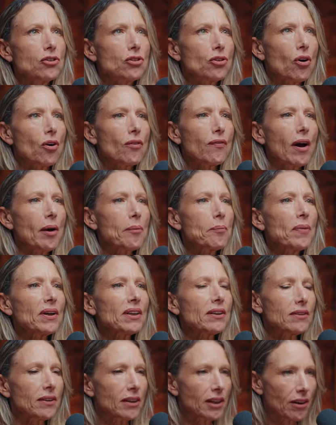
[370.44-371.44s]
of I'm
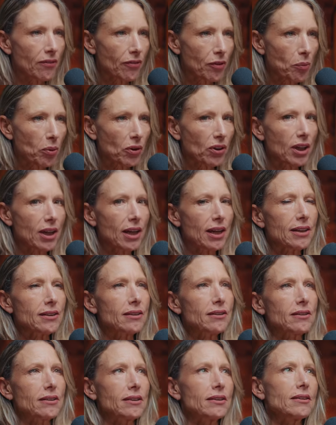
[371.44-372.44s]
better than everybody
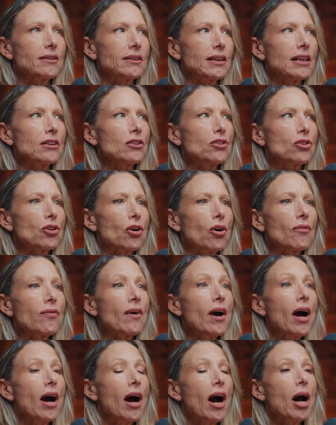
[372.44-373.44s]
else, the sense of
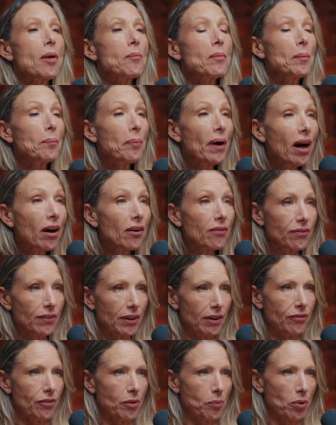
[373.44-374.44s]
I'm above
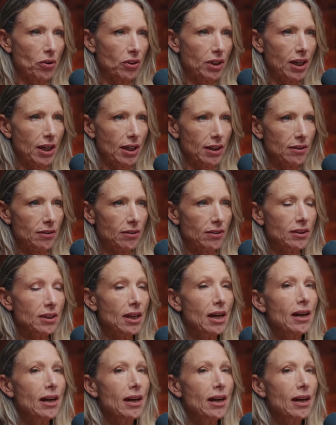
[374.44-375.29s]
everybody else.